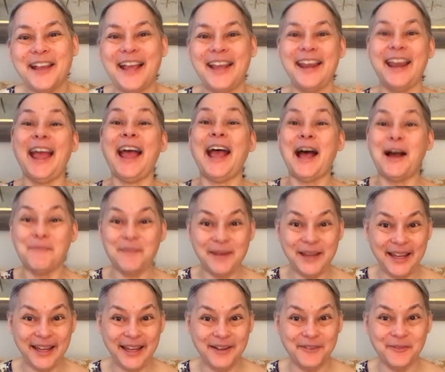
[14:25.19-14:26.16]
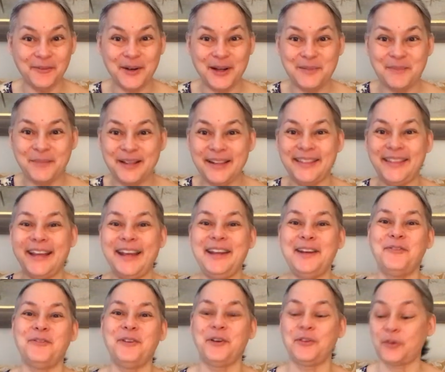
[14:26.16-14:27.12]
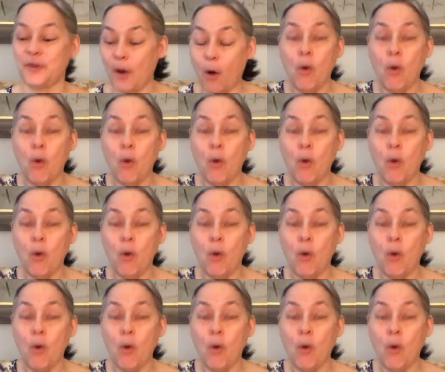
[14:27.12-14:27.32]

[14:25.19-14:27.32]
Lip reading: and a happy 1 month anniversary.